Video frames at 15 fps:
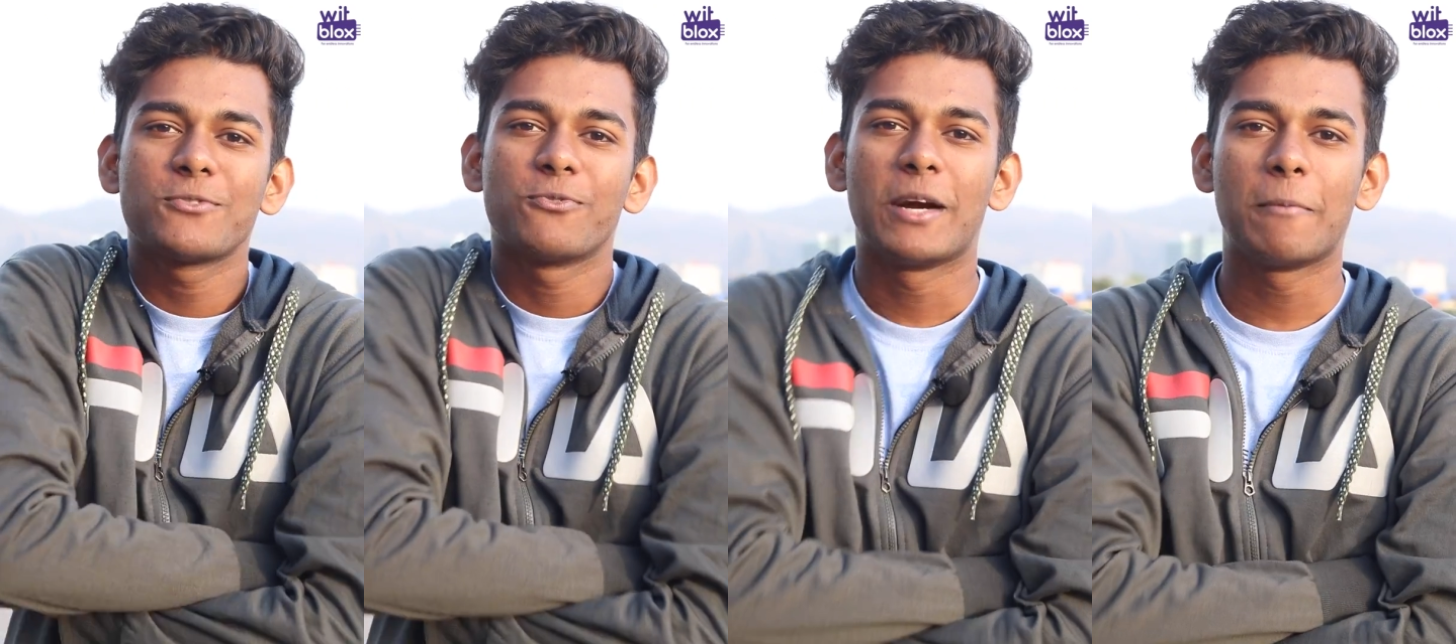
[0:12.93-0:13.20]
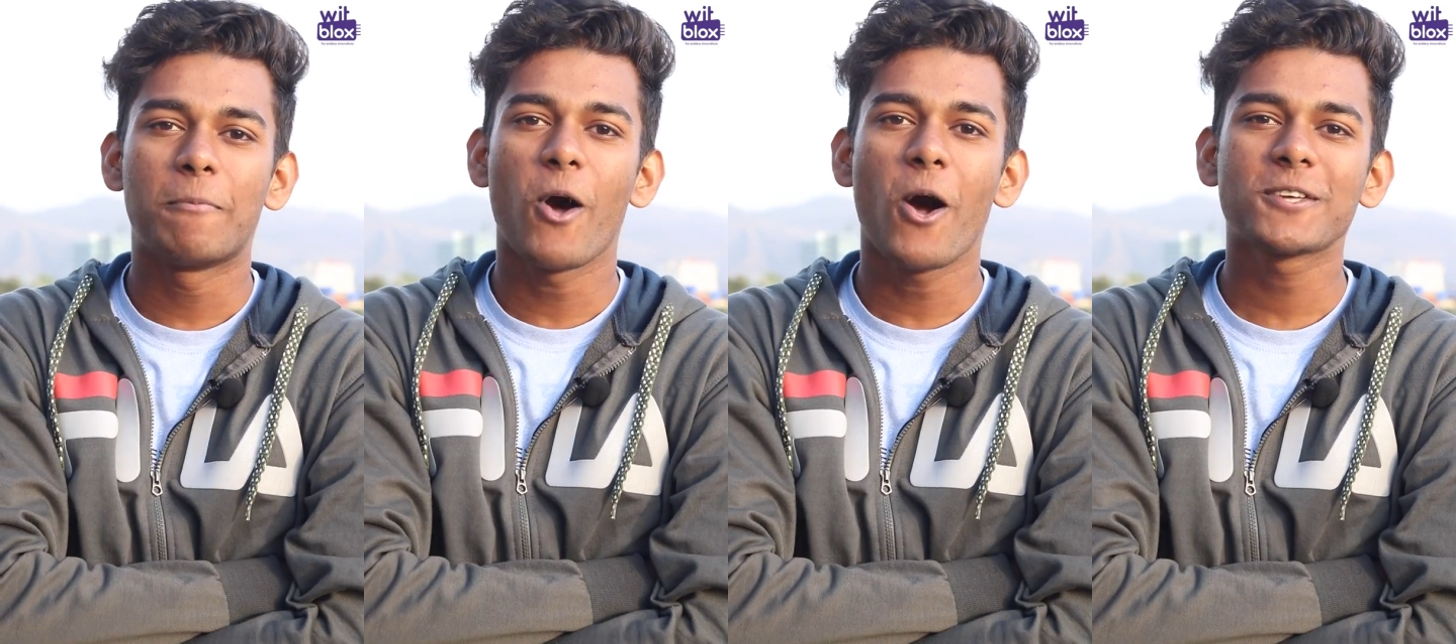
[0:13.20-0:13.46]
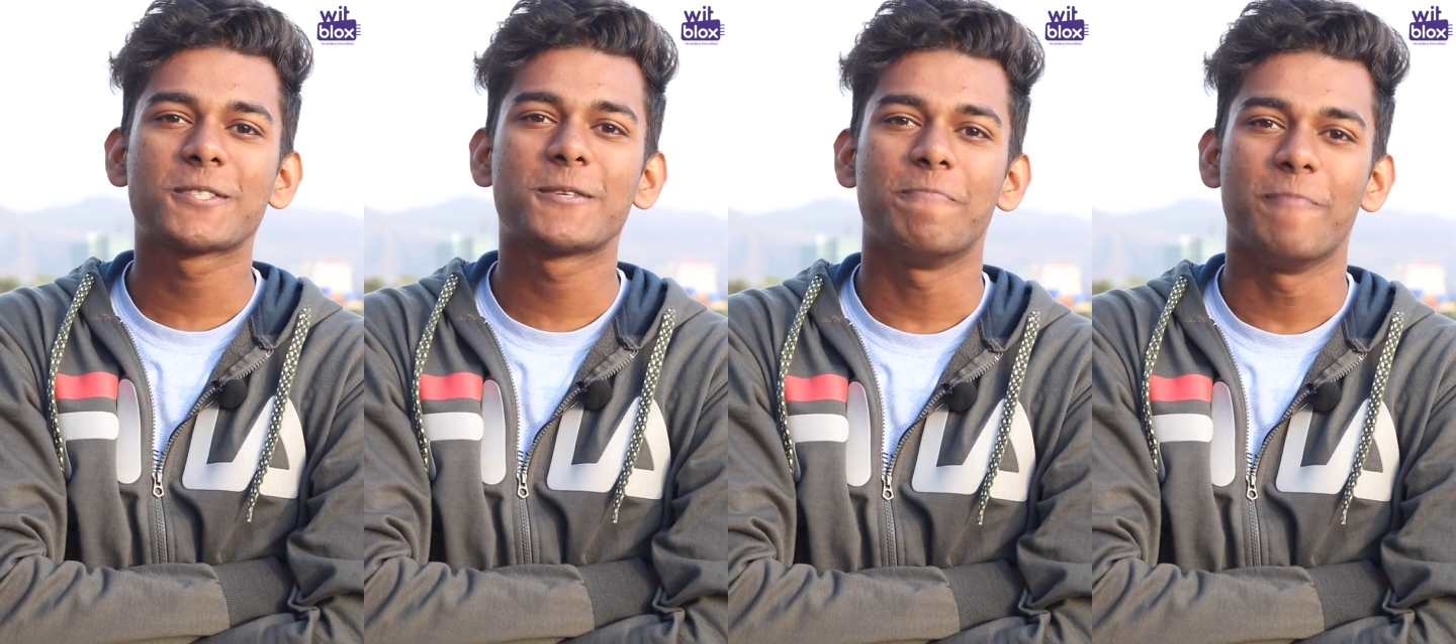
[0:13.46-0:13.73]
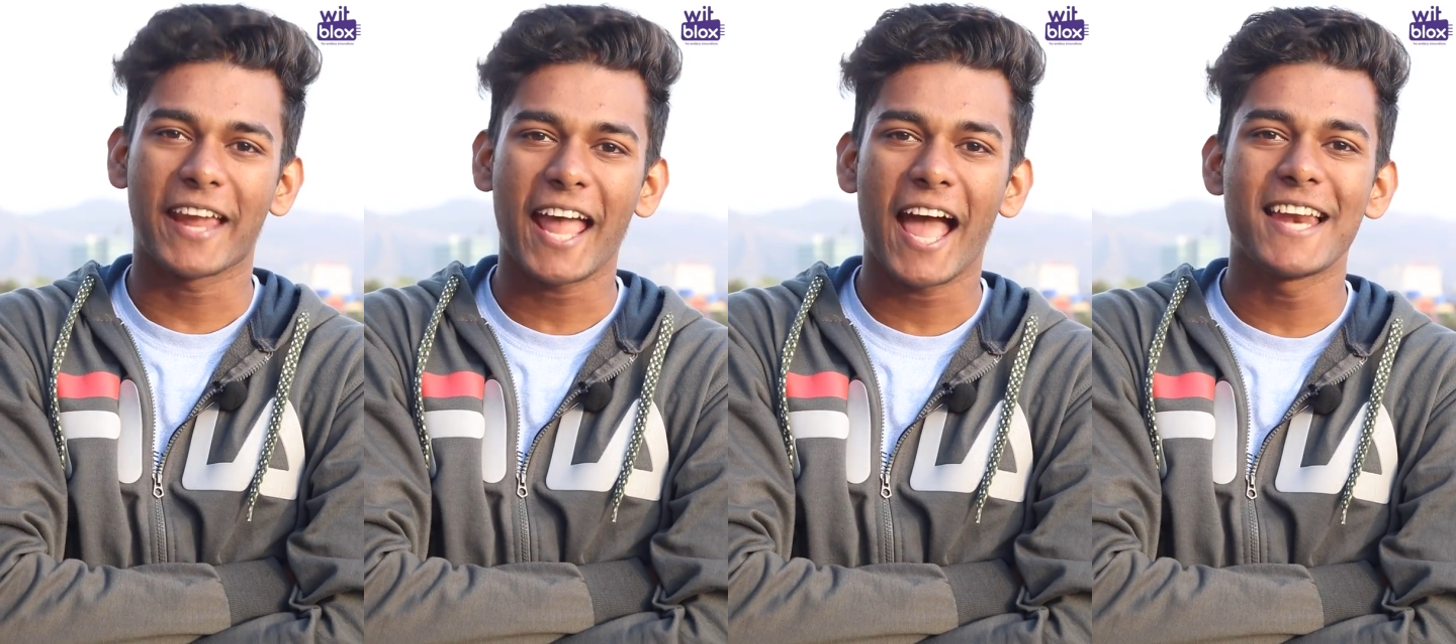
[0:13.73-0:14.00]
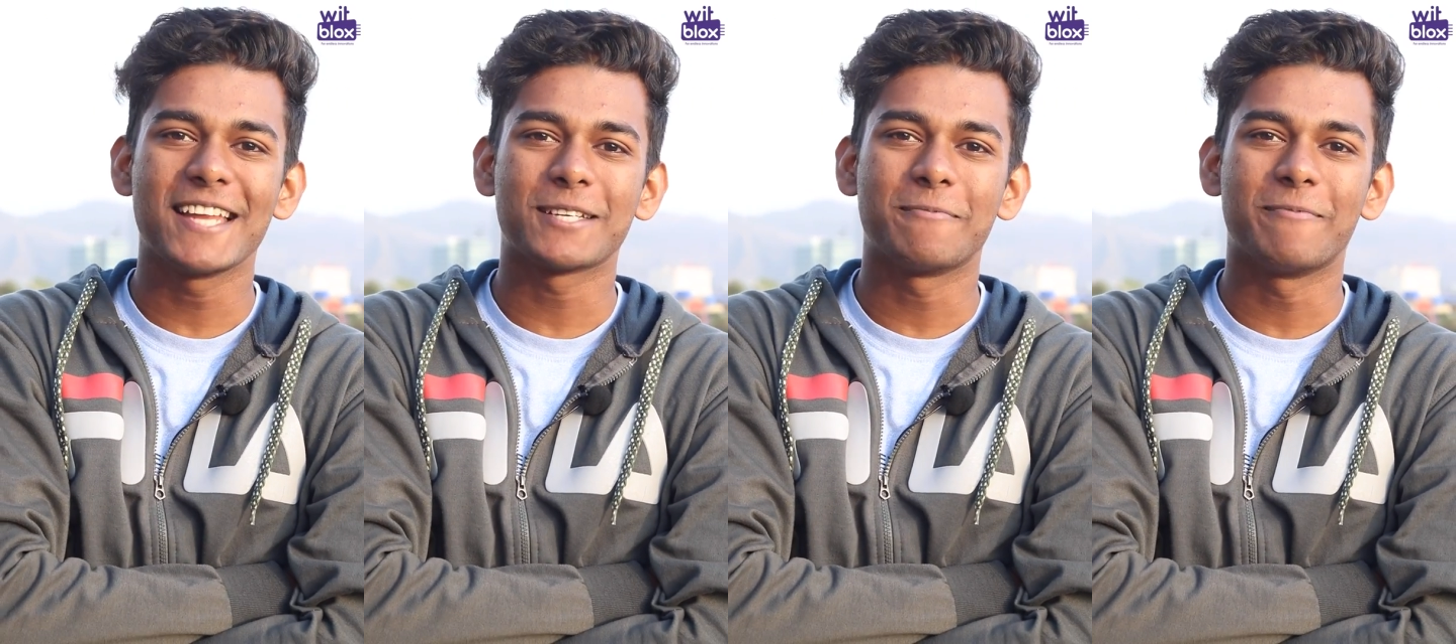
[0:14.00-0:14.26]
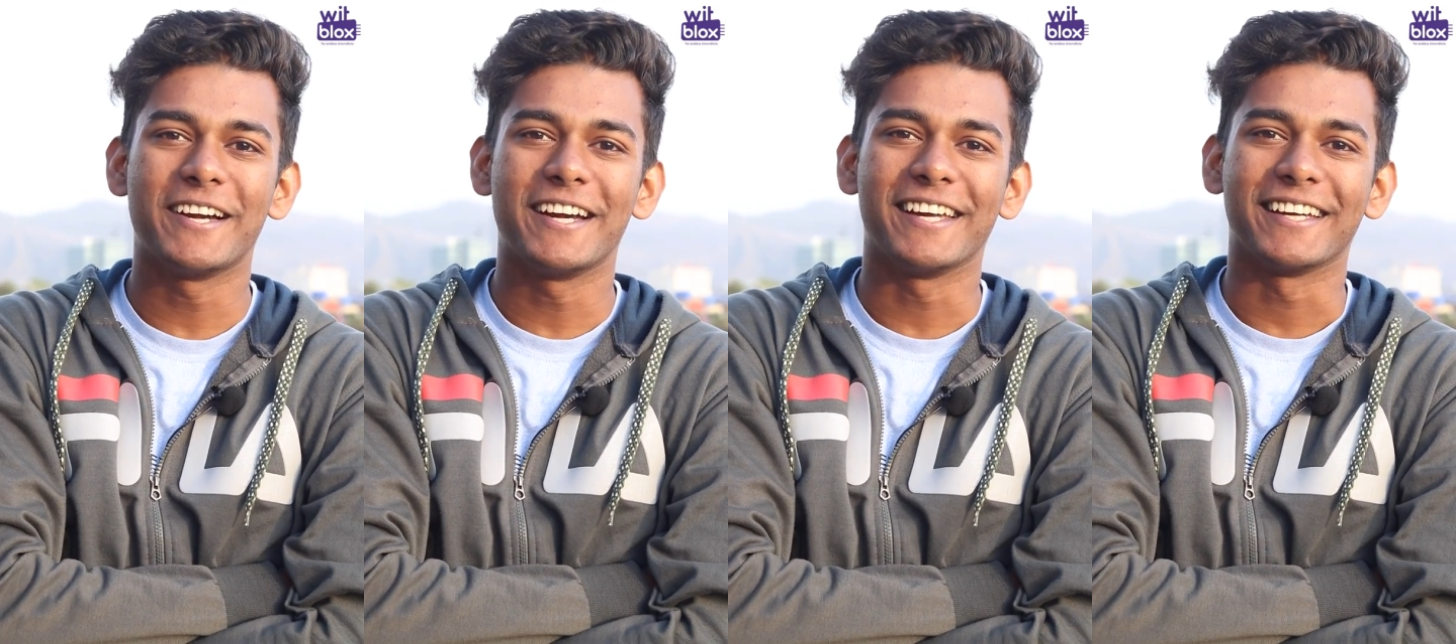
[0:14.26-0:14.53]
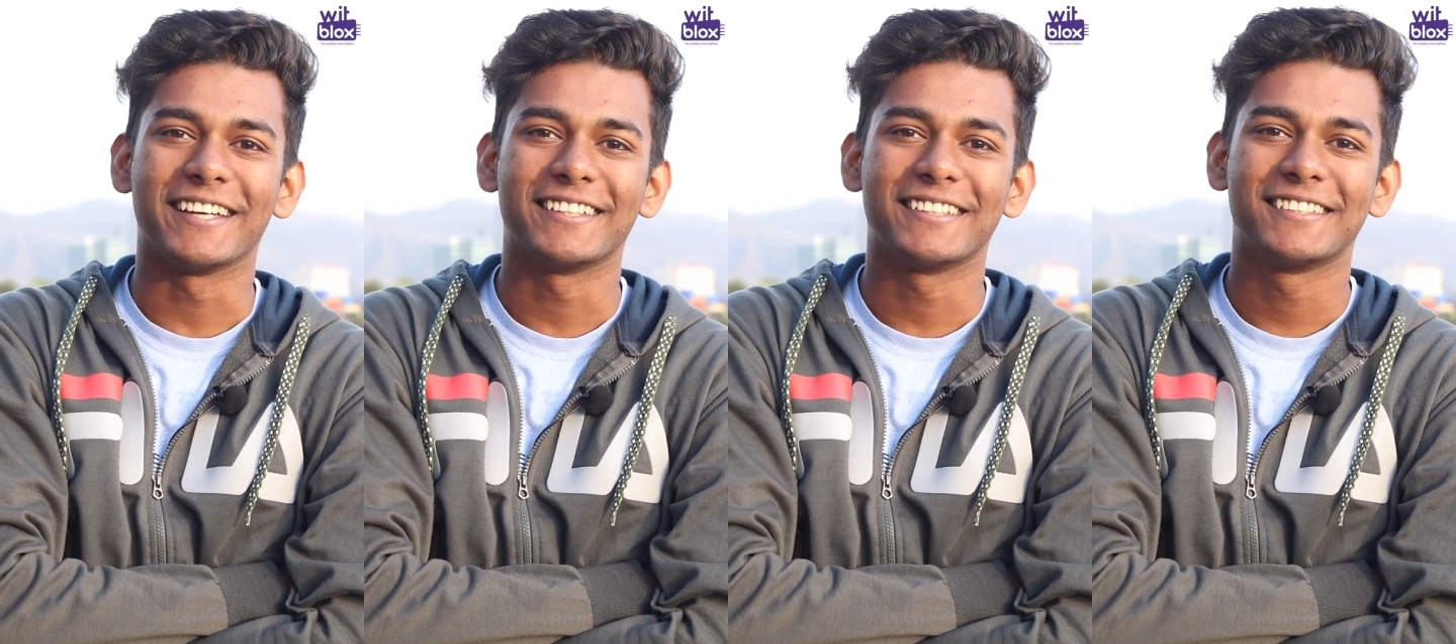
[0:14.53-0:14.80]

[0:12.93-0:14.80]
VidBlocks Mechanism Monday.